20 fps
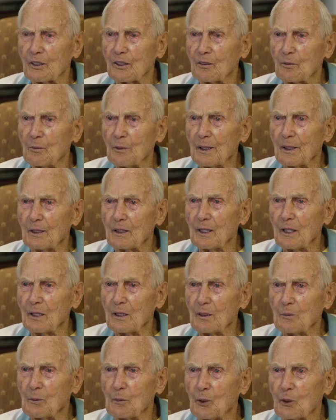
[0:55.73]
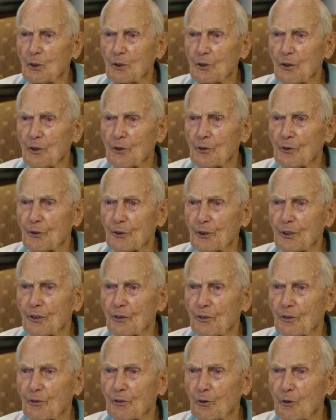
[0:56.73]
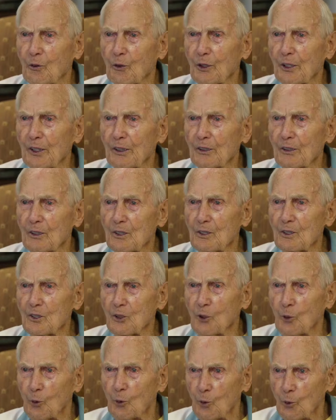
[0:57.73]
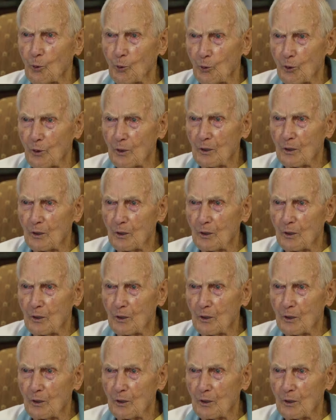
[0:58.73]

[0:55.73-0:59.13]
have been any more than 3 or 4 years old.